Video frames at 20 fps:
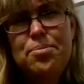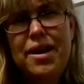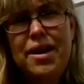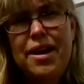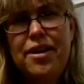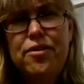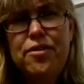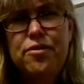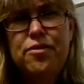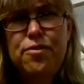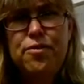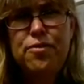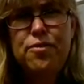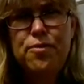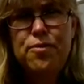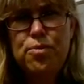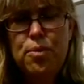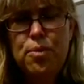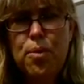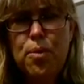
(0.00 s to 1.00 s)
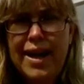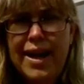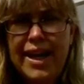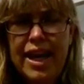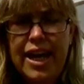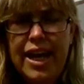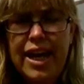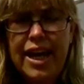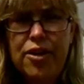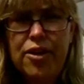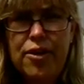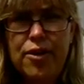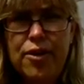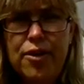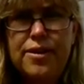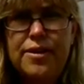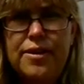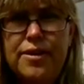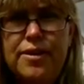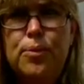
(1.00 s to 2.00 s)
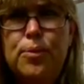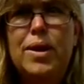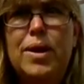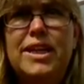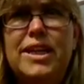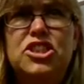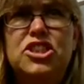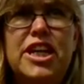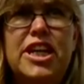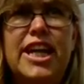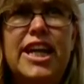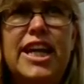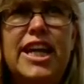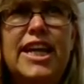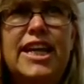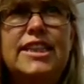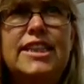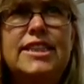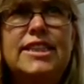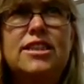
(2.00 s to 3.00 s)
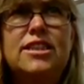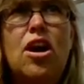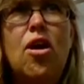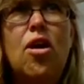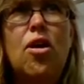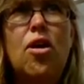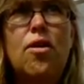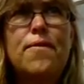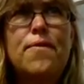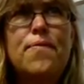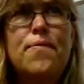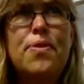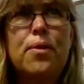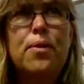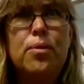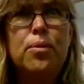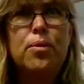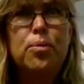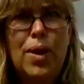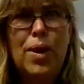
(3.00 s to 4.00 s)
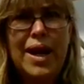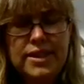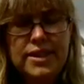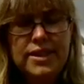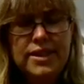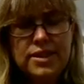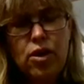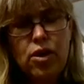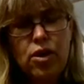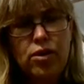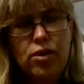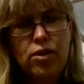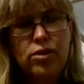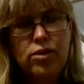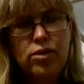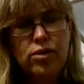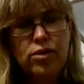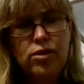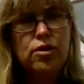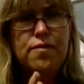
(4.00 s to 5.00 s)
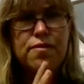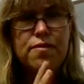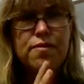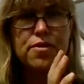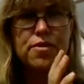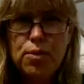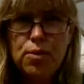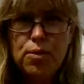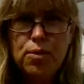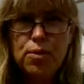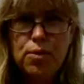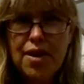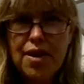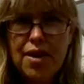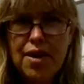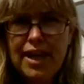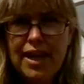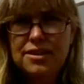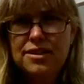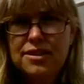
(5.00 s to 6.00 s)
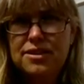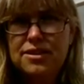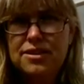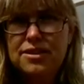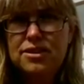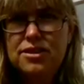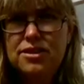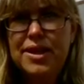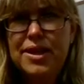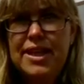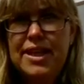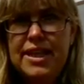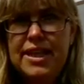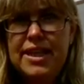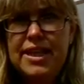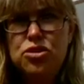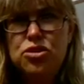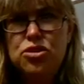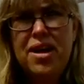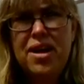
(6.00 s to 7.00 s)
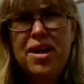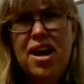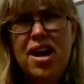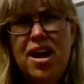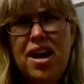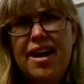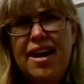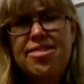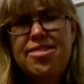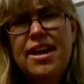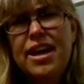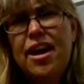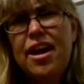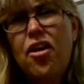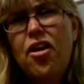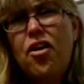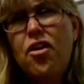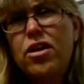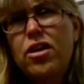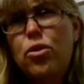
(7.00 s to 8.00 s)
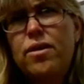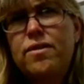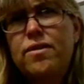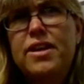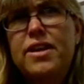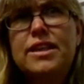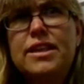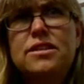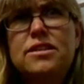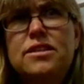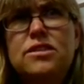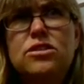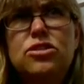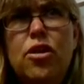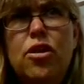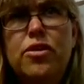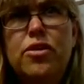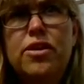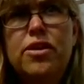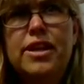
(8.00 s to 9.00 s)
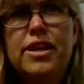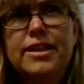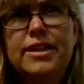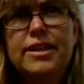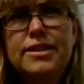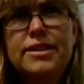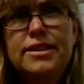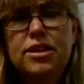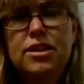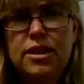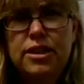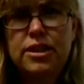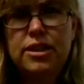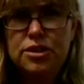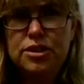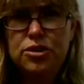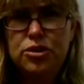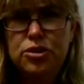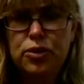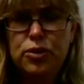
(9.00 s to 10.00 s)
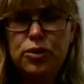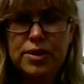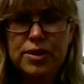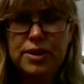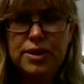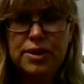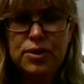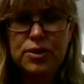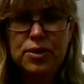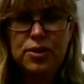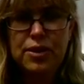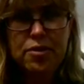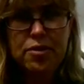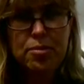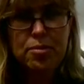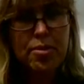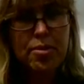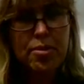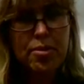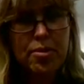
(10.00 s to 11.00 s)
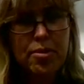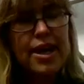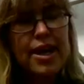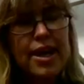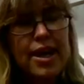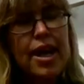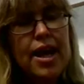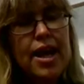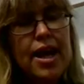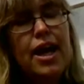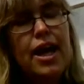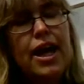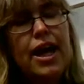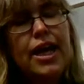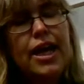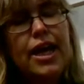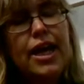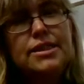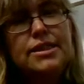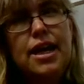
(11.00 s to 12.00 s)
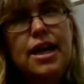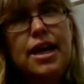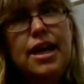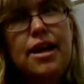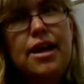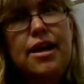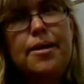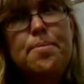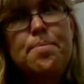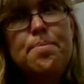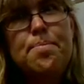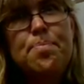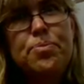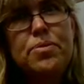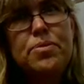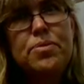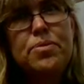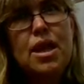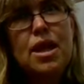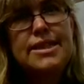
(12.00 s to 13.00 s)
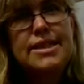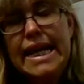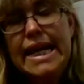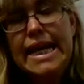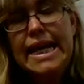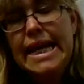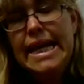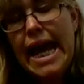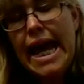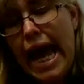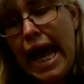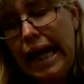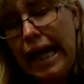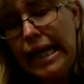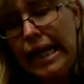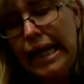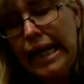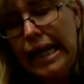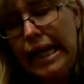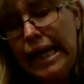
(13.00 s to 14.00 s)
part of the Waikato, which is on the west coast of the North Island, so we're near the top. I think our equivalent zone is, because I did Google this earlier for Bren, is 10A.